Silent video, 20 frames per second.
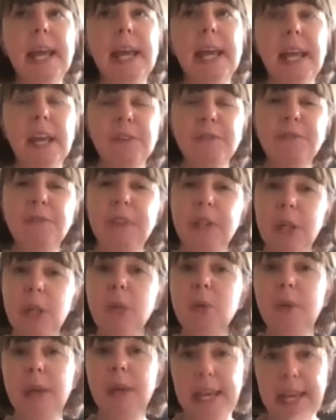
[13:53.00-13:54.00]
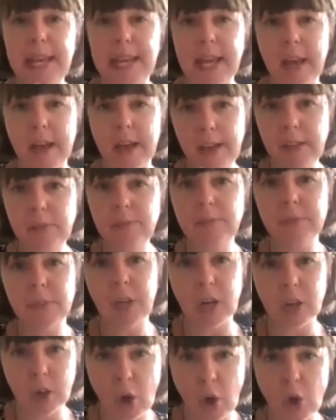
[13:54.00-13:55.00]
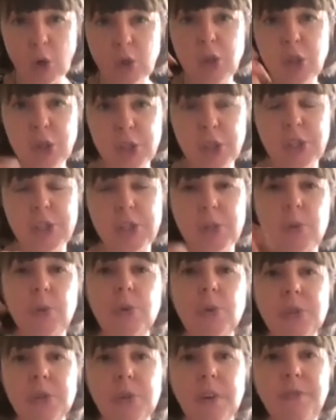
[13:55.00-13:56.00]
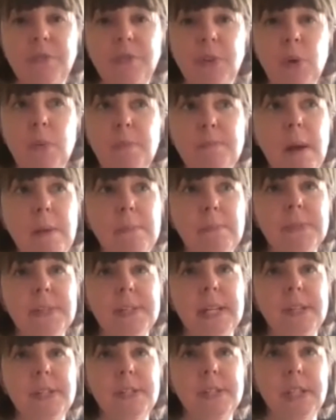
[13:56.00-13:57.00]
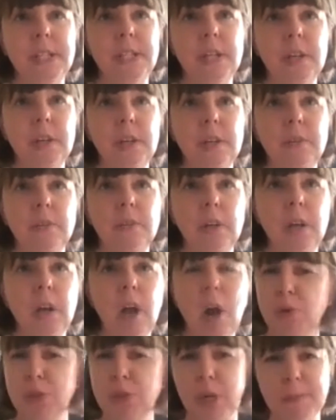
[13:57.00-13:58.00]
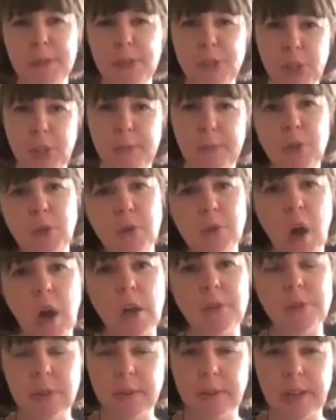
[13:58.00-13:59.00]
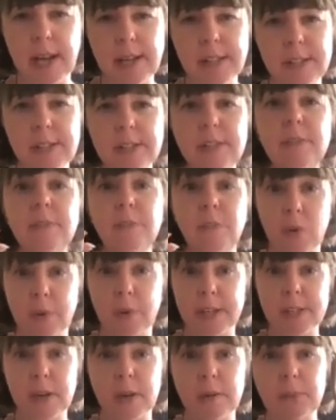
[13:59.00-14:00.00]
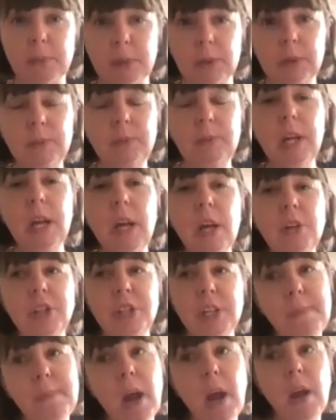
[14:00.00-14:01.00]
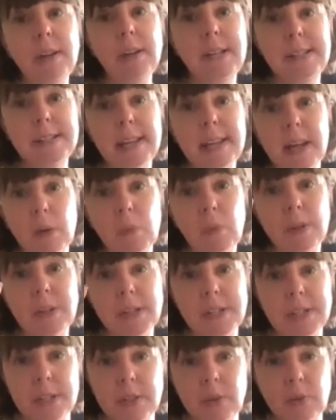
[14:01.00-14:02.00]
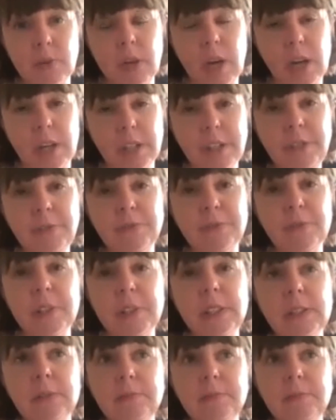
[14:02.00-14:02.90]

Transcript: If you hear a conscious thought, so if your mum says to you, oh, don't be stupid, you can't do that, for example, she might only say that once in your life,